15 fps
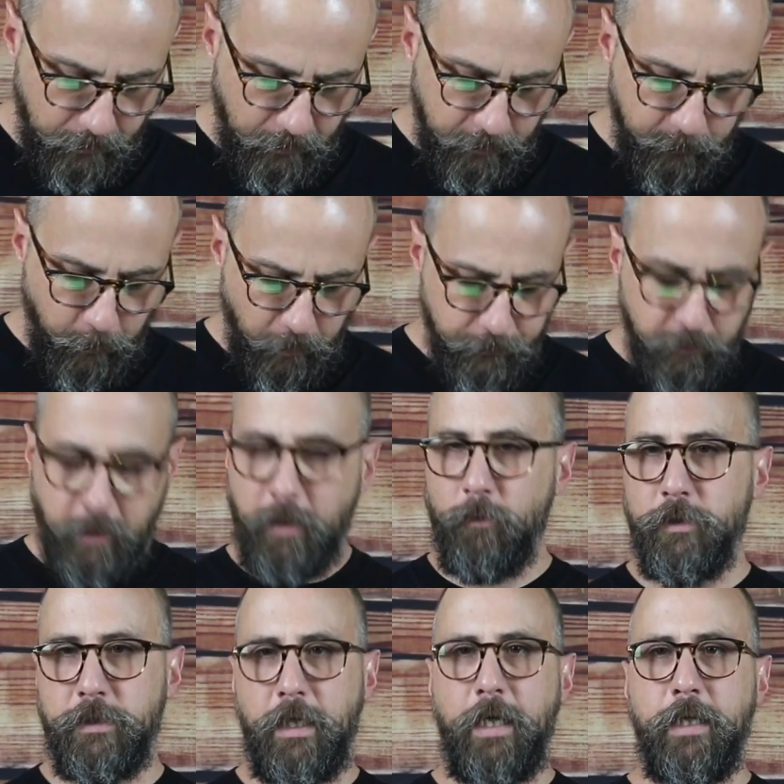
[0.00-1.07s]
a sponsor can
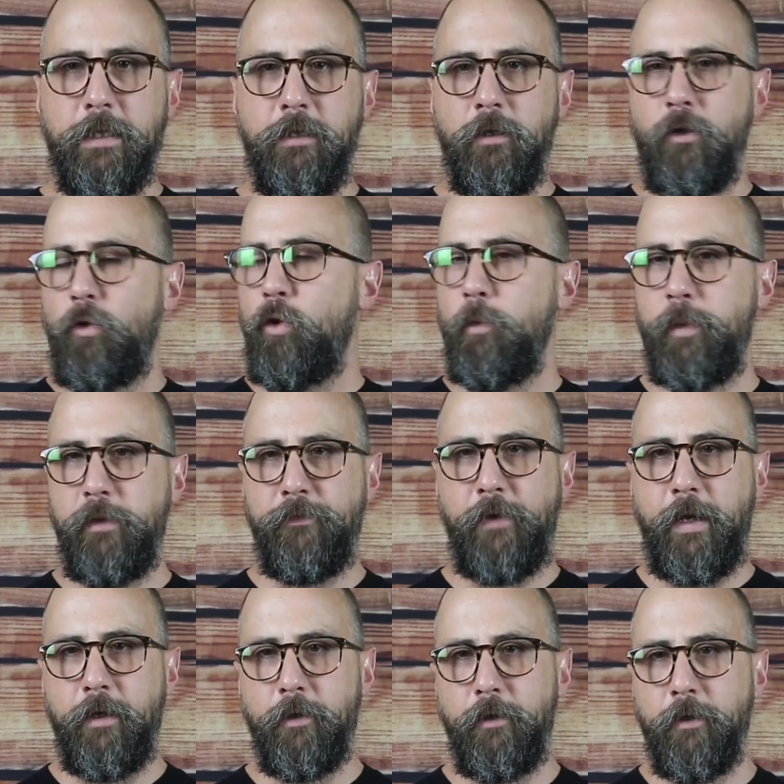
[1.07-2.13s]
resign or be
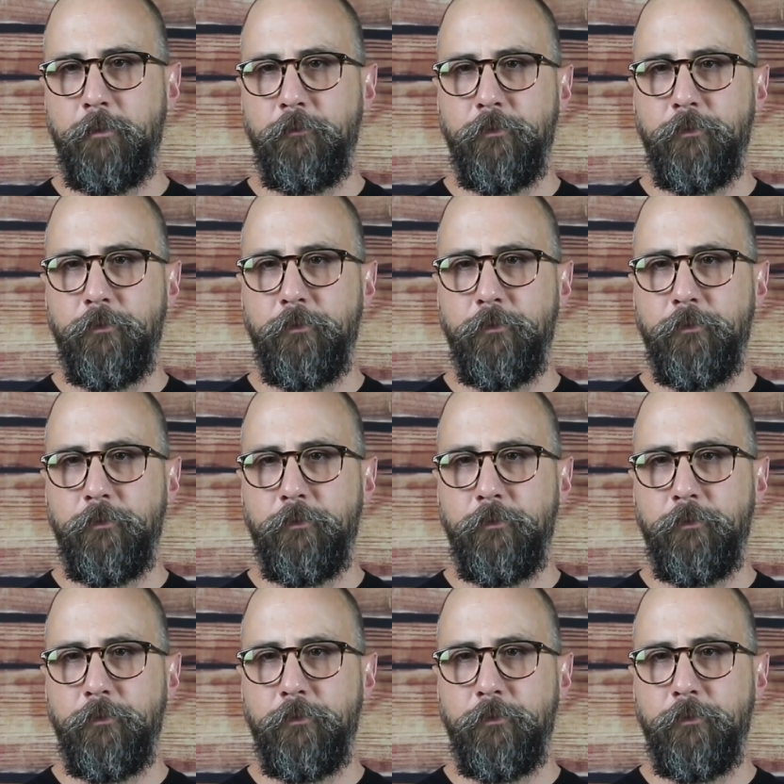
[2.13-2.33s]
fired.